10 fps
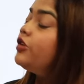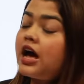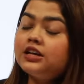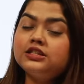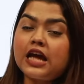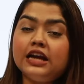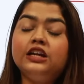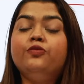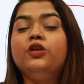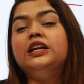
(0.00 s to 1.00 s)
drugs, and
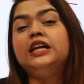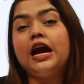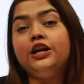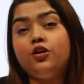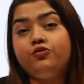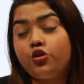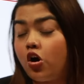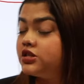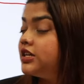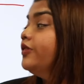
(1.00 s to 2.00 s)
different kind of
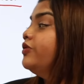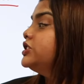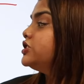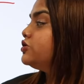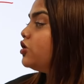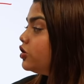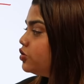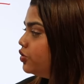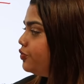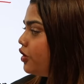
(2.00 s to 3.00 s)
toxin which is not
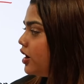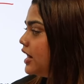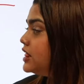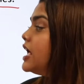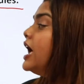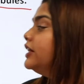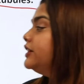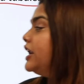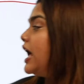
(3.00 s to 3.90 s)
good for health. Then